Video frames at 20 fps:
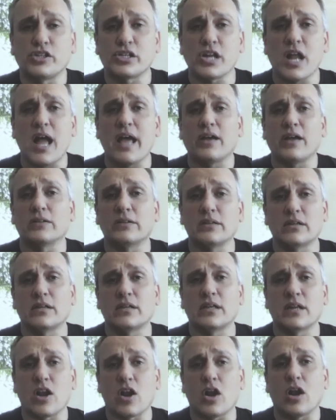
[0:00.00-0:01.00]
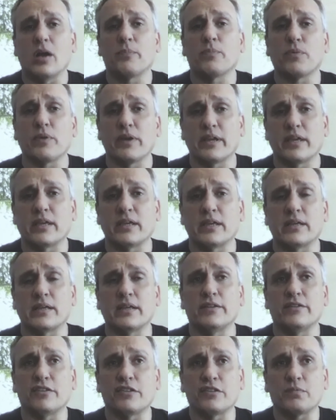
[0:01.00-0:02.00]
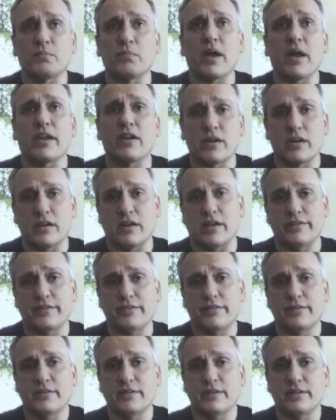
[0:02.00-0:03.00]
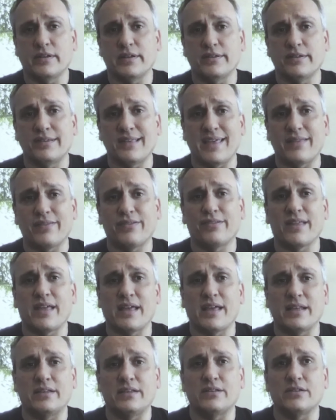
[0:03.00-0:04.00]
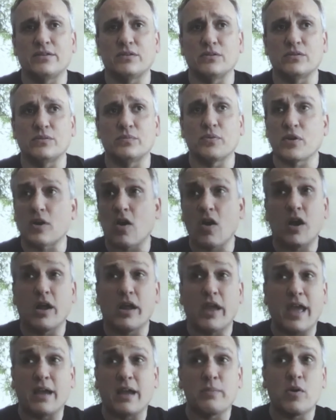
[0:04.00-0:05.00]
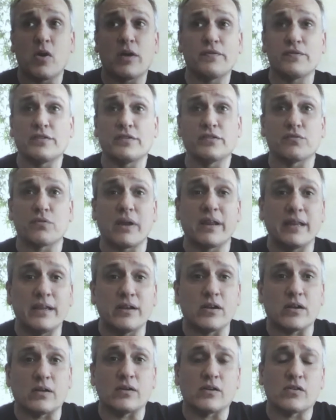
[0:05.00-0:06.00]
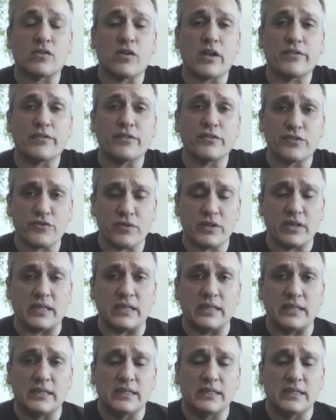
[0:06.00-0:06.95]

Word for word: childhood and our upbringing inspired us, as Anth said, to put our Agbo offices right here across the street.